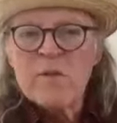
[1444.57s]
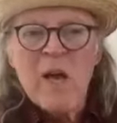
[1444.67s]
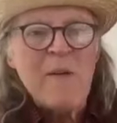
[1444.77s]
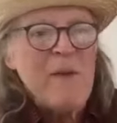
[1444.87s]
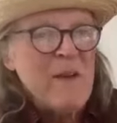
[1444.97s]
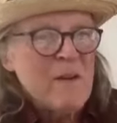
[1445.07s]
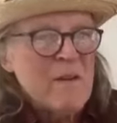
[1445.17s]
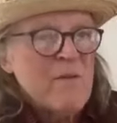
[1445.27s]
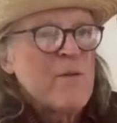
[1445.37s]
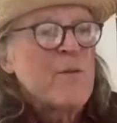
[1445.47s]
I mean,
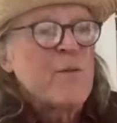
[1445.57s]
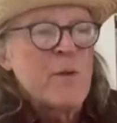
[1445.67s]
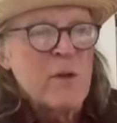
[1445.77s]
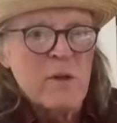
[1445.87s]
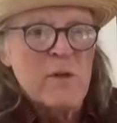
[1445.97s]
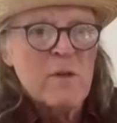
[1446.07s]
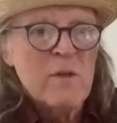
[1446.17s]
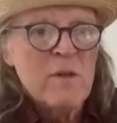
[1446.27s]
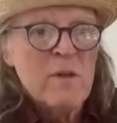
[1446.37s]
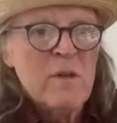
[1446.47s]
full
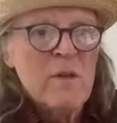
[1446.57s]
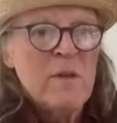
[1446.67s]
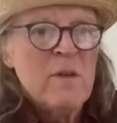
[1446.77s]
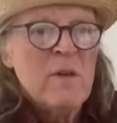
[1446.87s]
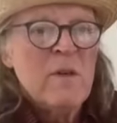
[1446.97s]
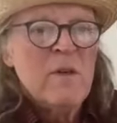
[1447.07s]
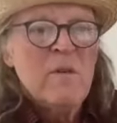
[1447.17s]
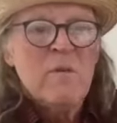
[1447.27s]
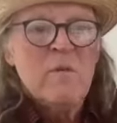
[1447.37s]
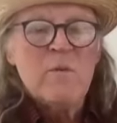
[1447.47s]

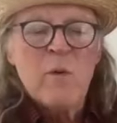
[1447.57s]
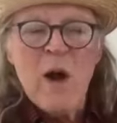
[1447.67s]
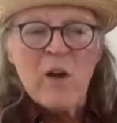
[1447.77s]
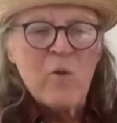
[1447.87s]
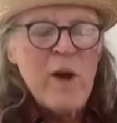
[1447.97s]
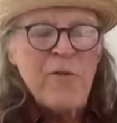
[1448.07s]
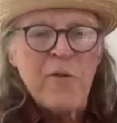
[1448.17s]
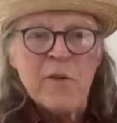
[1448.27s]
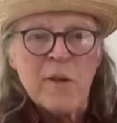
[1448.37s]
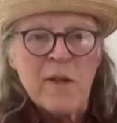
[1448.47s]
walk right
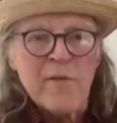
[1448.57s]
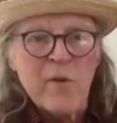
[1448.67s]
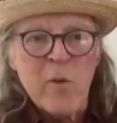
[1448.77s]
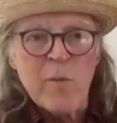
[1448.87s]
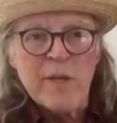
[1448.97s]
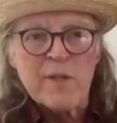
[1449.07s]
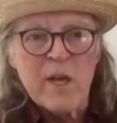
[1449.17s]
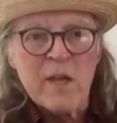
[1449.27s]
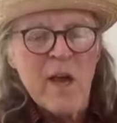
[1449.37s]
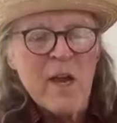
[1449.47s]
through the living room in the
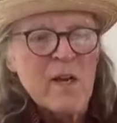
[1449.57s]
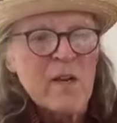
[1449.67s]
sunlight.